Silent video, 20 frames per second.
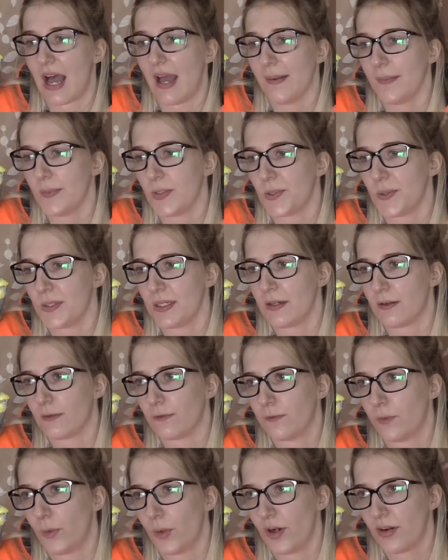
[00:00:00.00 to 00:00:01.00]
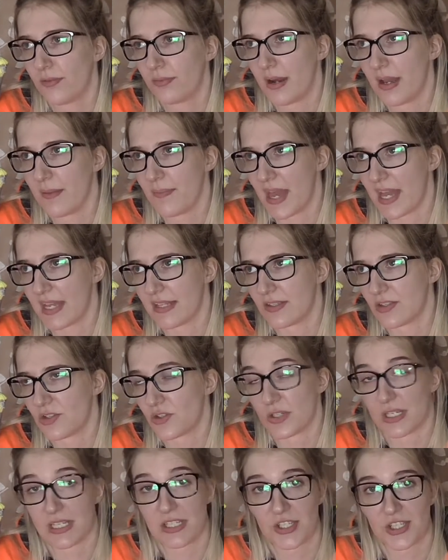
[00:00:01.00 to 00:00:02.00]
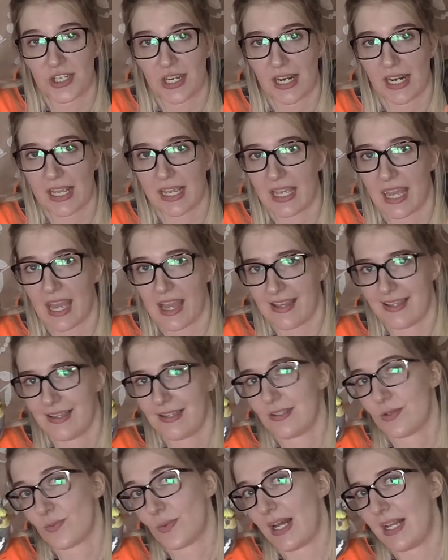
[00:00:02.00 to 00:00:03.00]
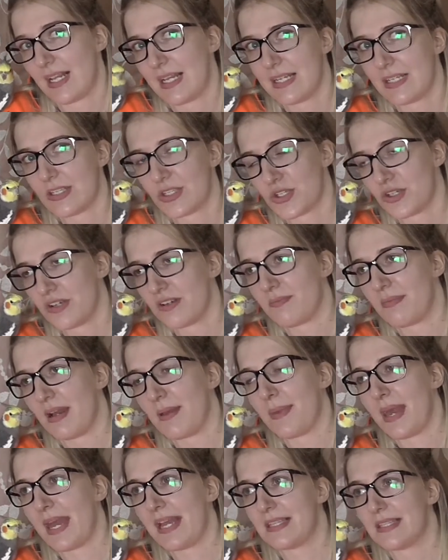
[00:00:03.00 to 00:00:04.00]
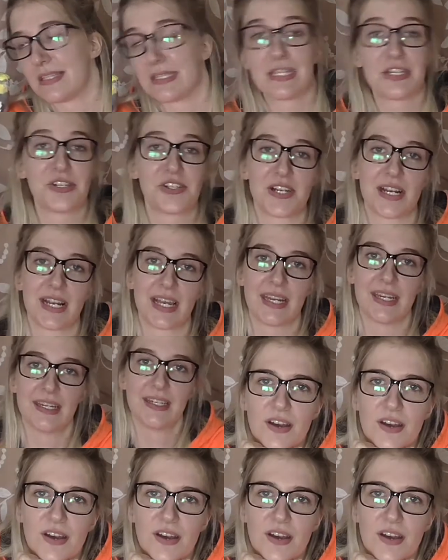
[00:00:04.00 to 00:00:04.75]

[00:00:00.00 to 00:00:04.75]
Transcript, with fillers: I'm doing four of my patterns traditionally as well as two of my patterns digitally.